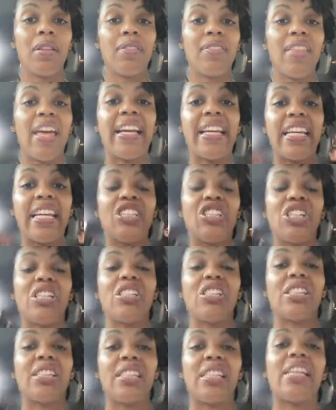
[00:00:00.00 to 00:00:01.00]
They can
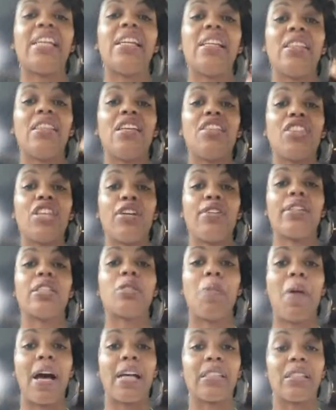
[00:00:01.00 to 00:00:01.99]
just see that there is
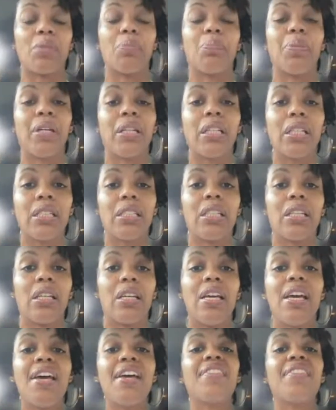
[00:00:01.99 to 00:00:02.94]
possibility.